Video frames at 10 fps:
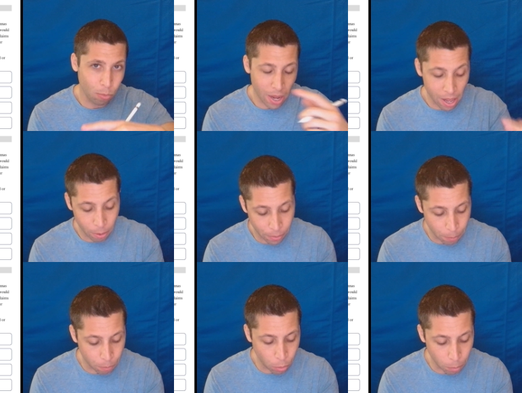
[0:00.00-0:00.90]
Well,
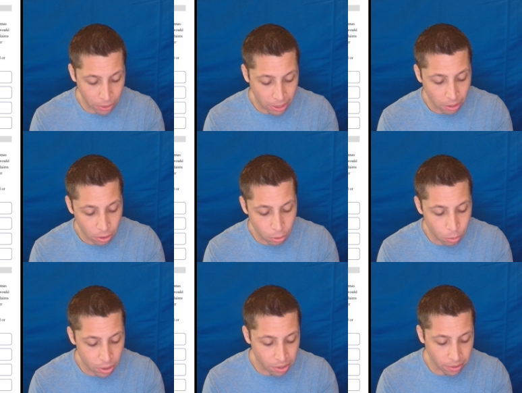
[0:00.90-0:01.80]
the word
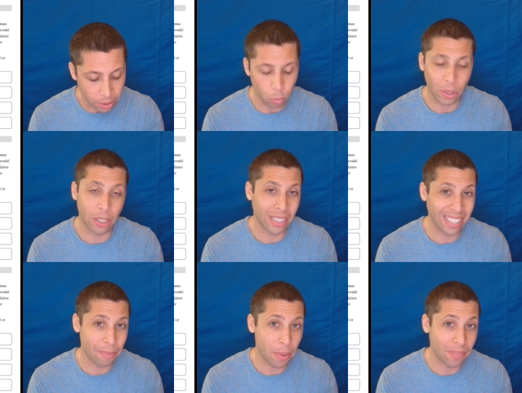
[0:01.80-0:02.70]
preclude is a little weird.
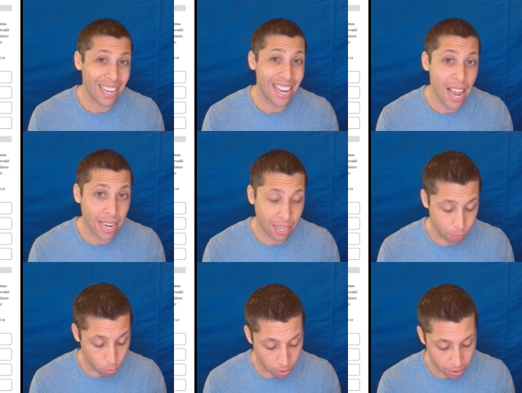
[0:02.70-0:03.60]
That's a bit of a
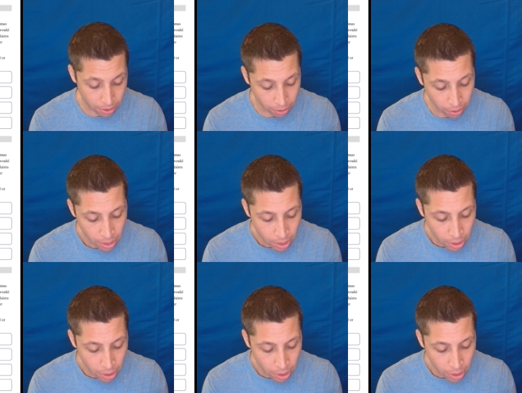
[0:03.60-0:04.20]
negative word here.